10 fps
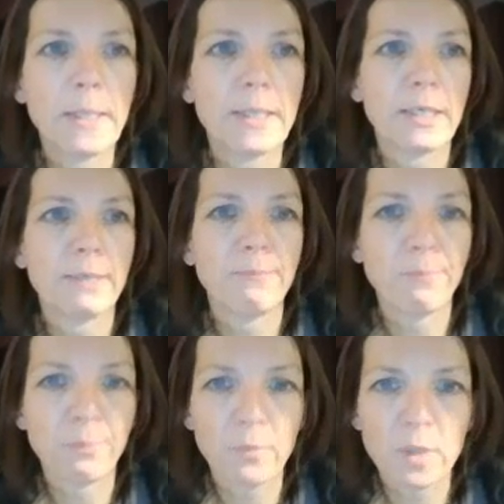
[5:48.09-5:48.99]

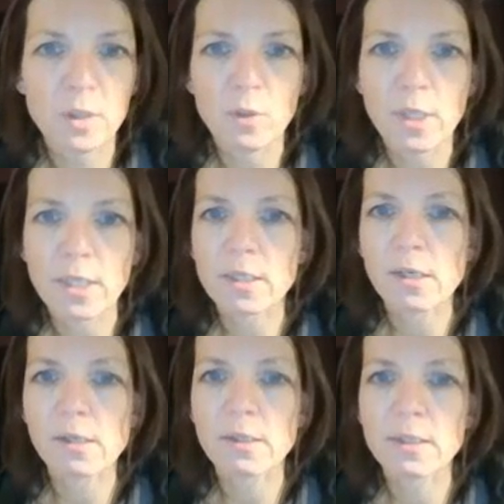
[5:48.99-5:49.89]
so you can
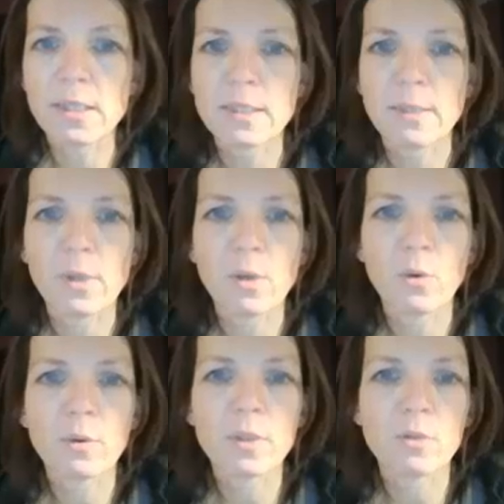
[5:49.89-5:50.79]
still see something
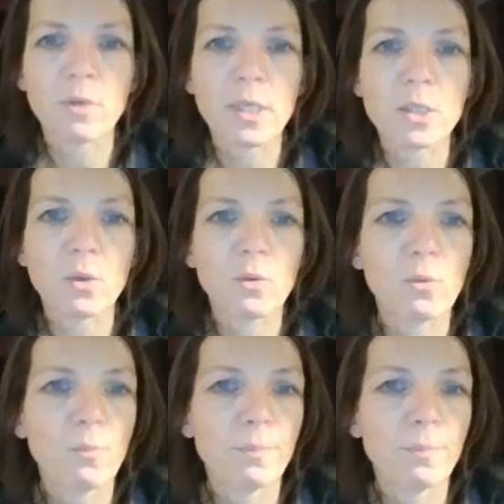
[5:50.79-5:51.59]
on the screen, so